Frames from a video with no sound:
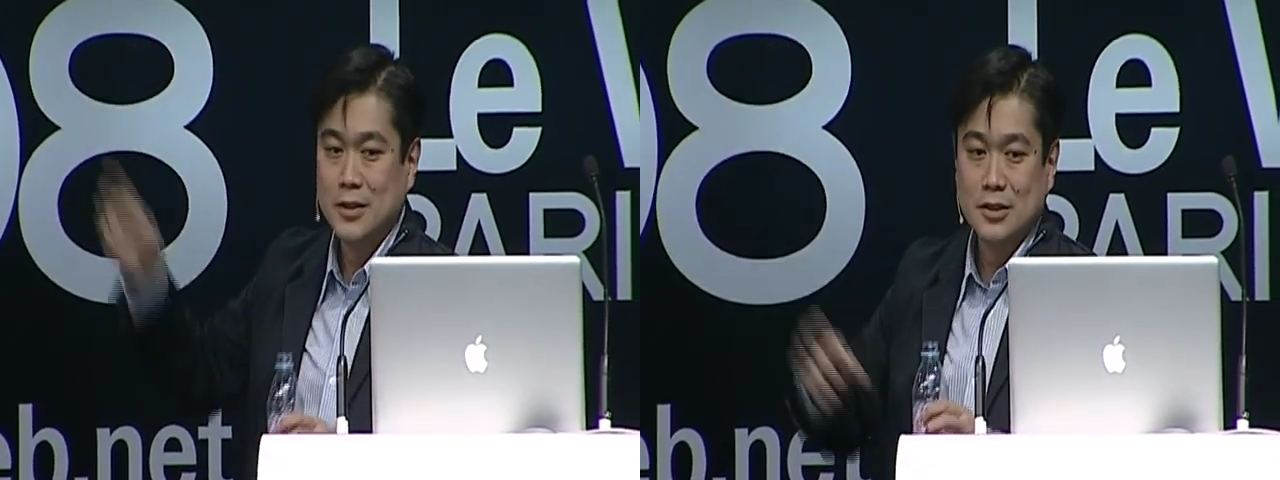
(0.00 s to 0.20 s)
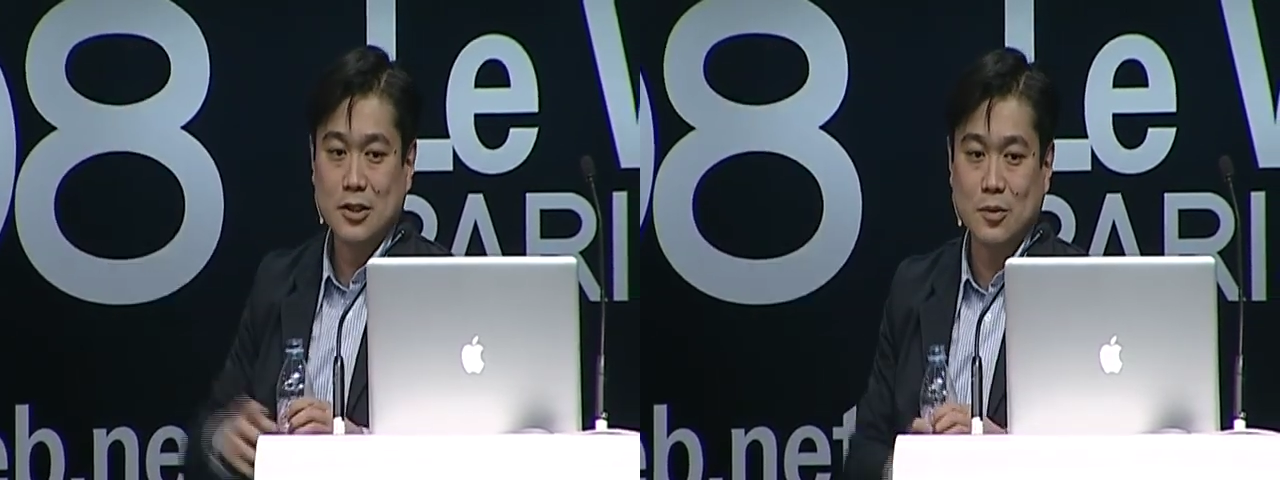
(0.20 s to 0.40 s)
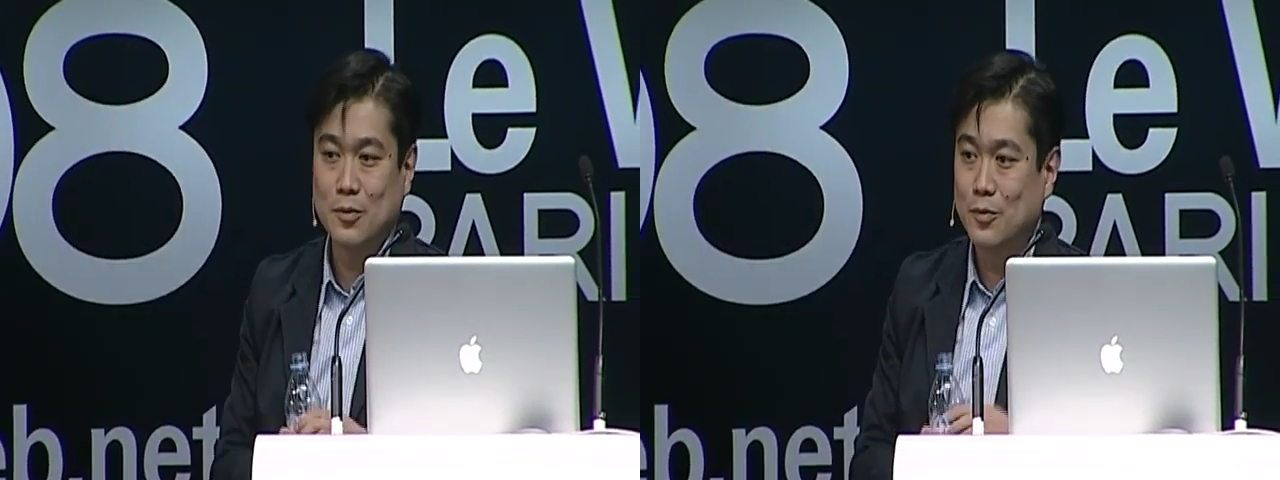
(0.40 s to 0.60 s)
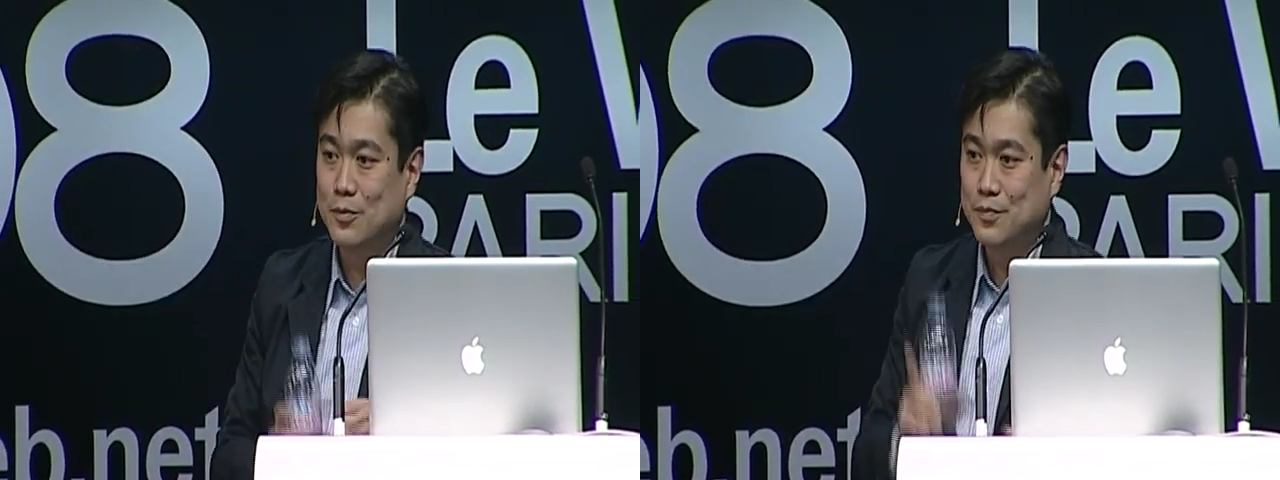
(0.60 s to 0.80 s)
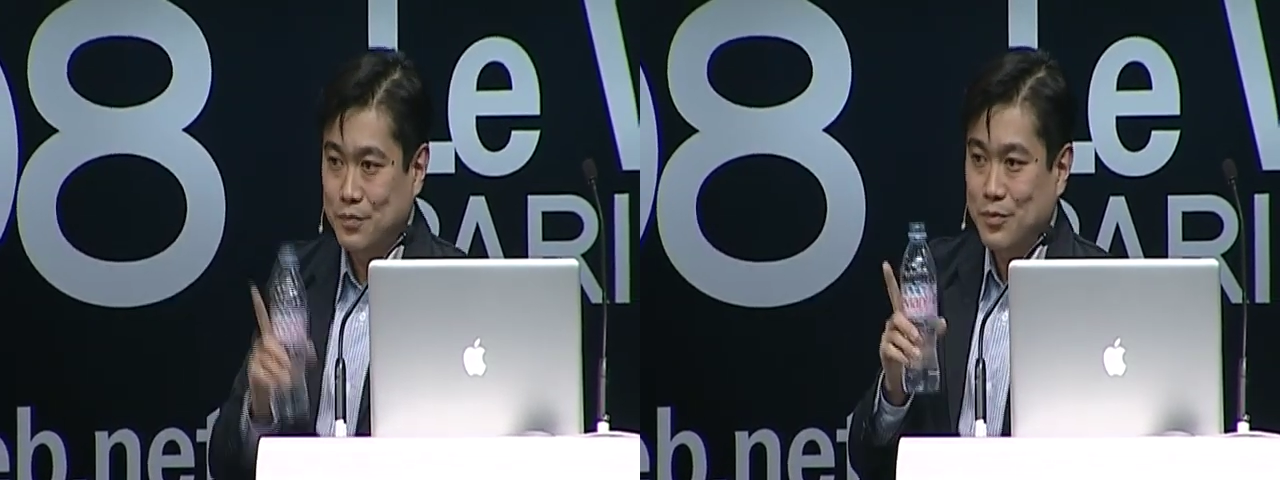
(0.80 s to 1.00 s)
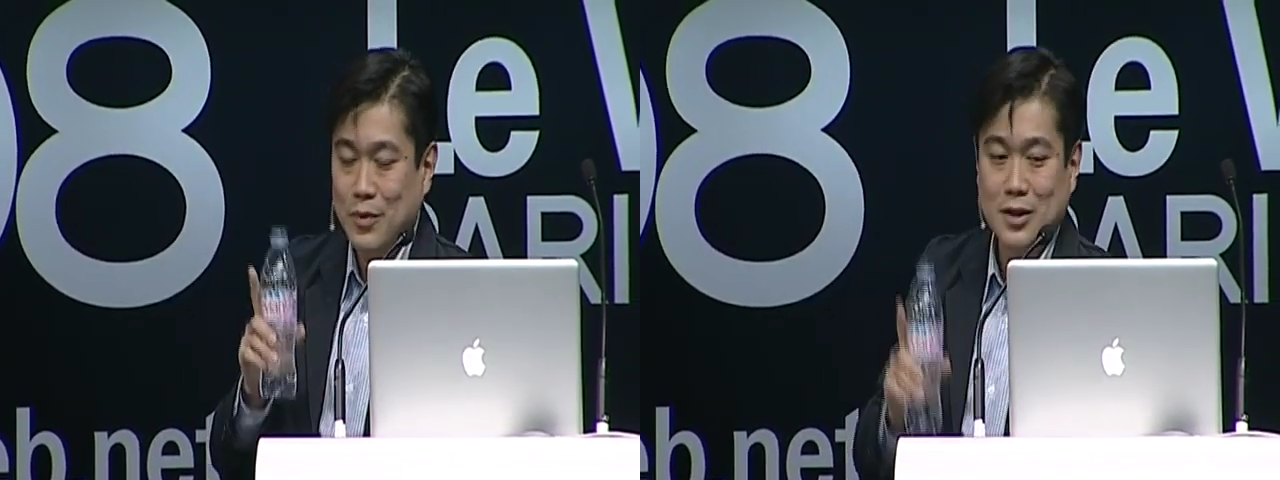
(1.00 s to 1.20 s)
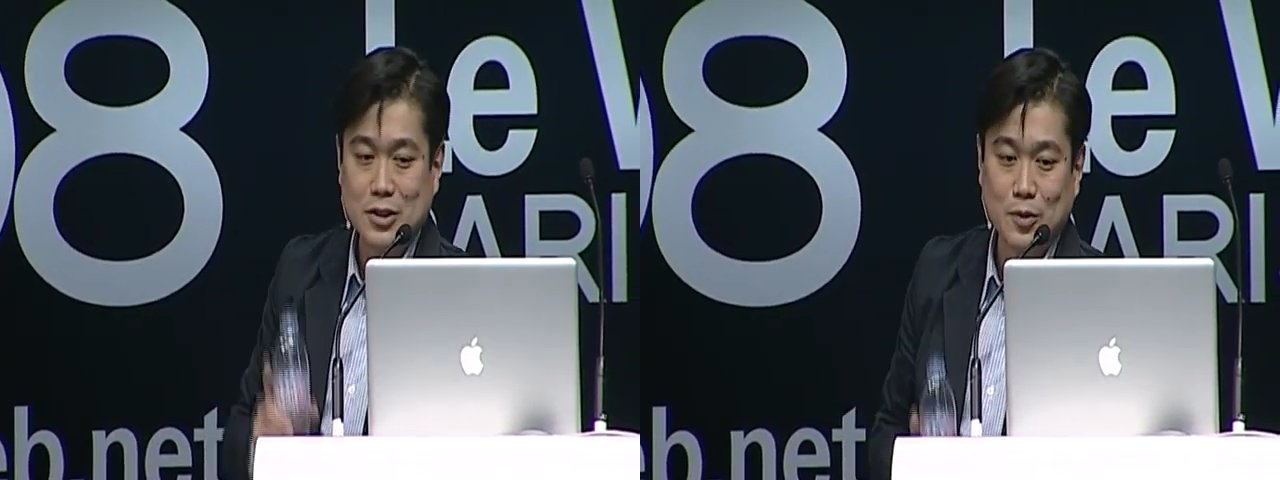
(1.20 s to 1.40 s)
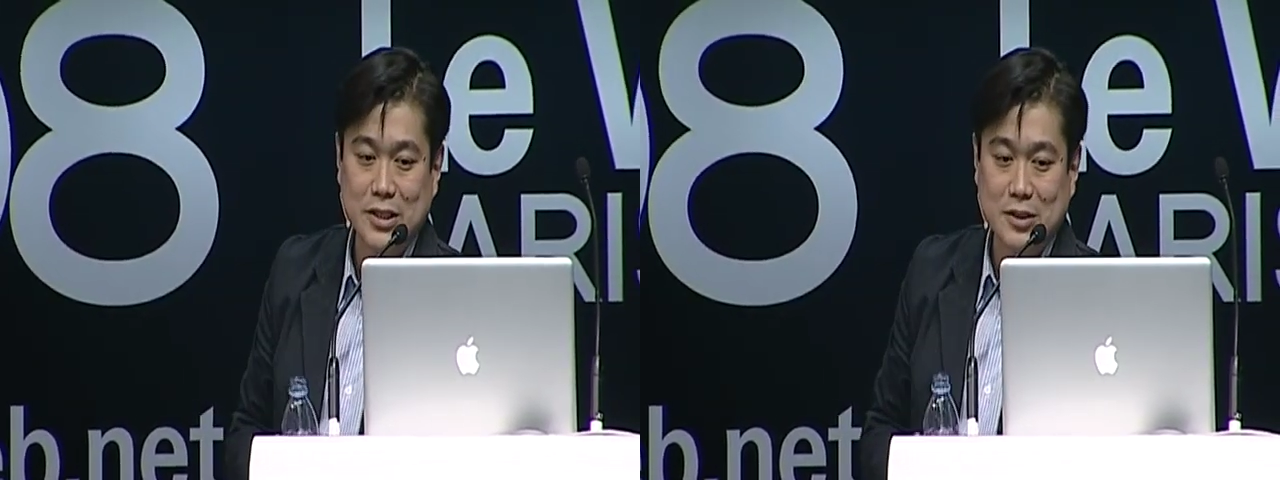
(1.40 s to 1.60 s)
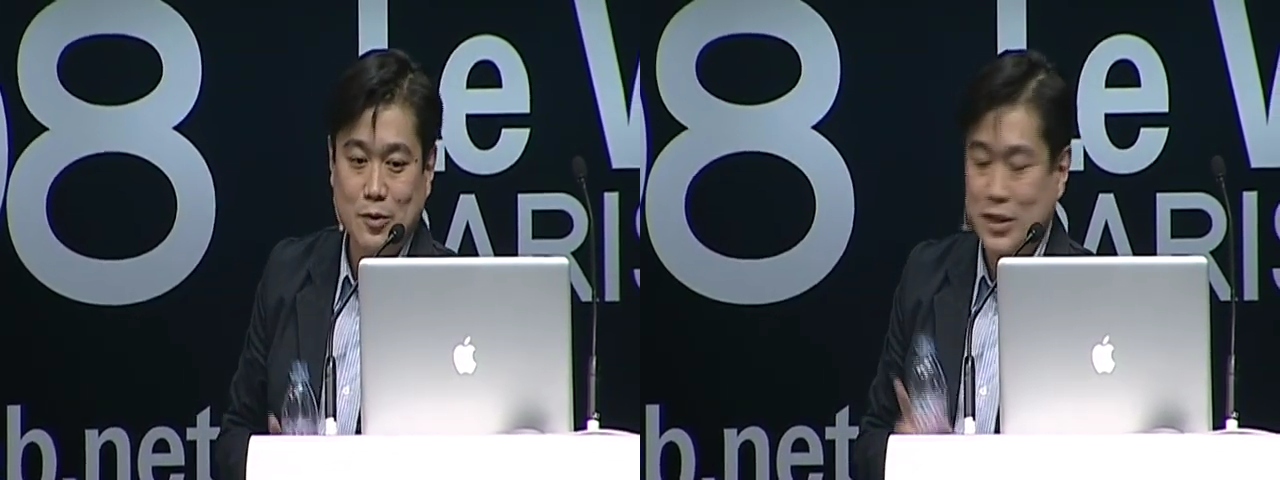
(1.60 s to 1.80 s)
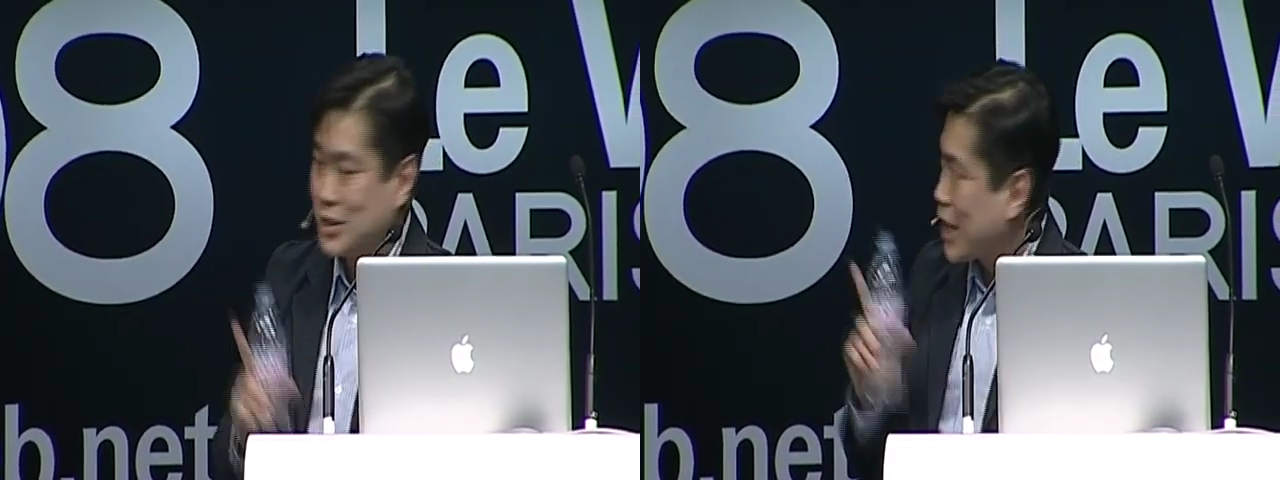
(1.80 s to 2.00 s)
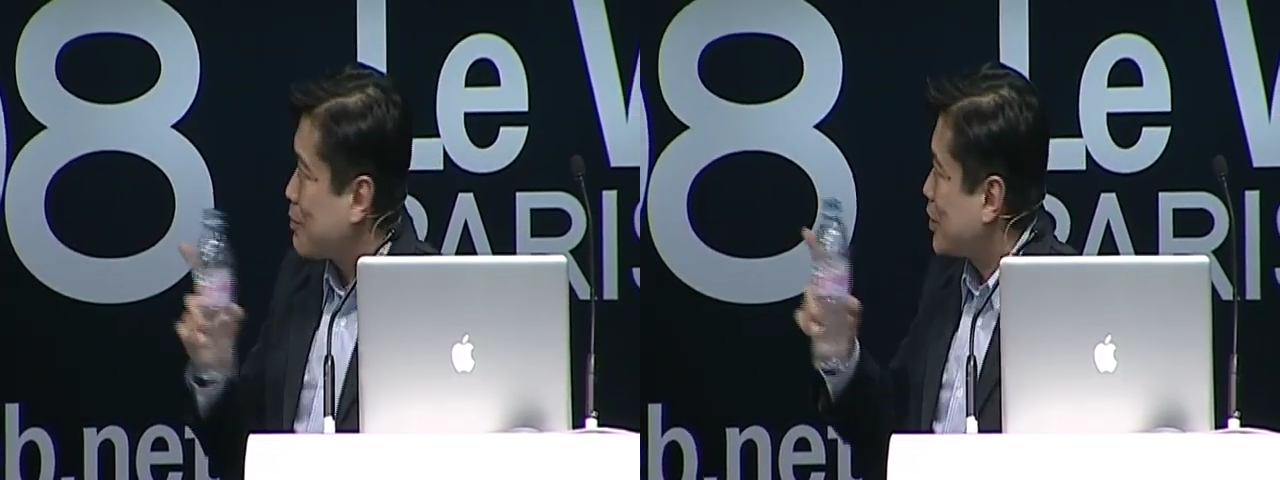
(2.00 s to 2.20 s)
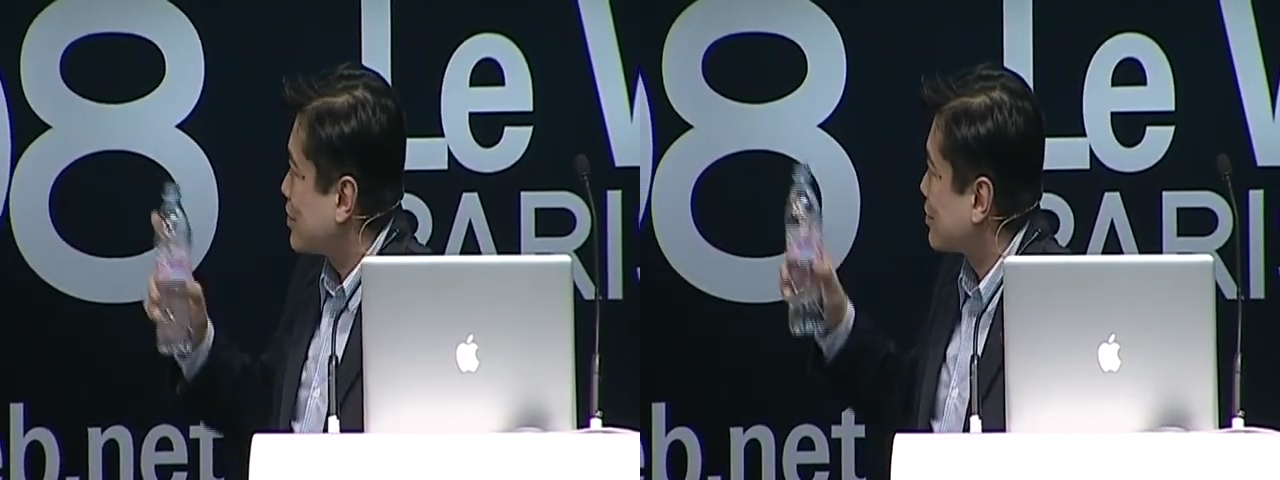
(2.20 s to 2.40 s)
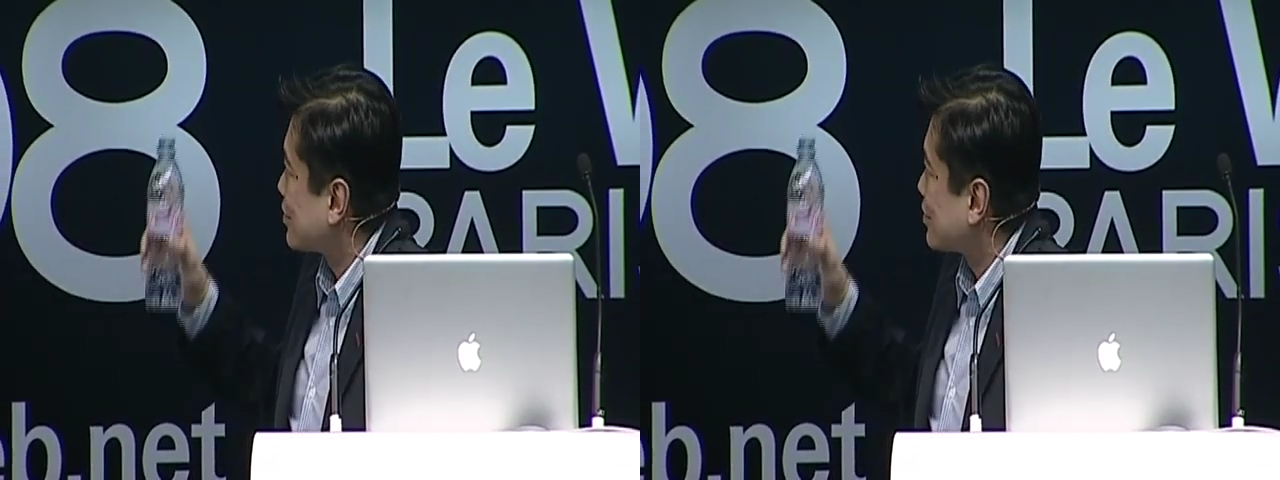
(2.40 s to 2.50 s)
So what's happening,